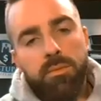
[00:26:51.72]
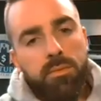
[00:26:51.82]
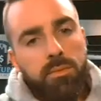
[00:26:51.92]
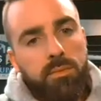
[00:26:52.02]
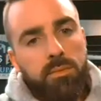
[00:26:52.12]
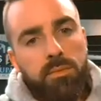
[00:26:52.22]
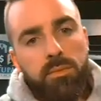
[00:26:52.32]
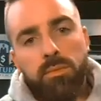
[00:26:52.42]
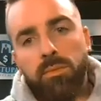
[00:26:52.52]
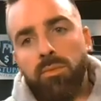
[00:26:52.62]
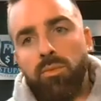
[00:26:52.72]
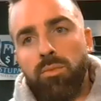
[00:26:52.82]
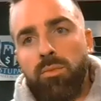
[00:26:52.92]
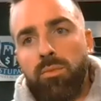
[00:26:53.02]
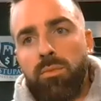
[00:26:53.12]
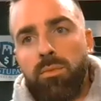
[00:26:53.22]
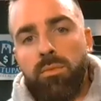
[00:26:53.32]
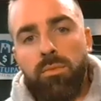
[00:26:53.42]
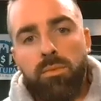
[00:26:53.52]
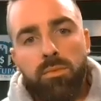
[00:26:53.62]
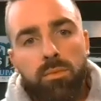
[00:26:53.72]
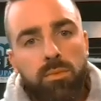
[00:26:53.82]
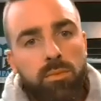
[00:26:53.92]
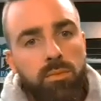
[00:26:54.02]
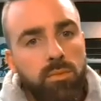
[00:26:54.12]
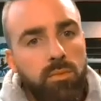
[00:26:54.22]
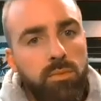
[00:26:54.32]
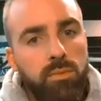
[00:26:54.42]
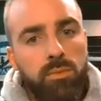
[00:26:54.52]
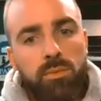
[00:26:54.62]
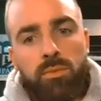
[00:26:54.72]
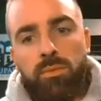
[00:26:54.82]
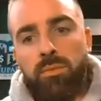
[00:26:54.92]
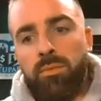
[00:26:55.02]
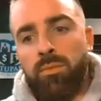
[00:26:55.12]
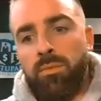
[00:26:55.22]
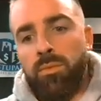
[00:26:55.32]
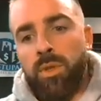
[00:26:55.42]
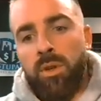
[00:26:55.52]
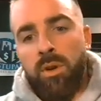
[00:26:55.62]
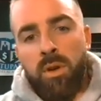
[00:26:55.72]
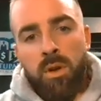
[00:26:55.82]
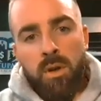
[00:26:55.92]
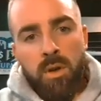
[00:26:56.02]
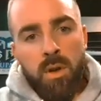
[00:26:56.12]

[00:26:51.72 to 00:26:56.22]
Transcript: This person isn't speaking.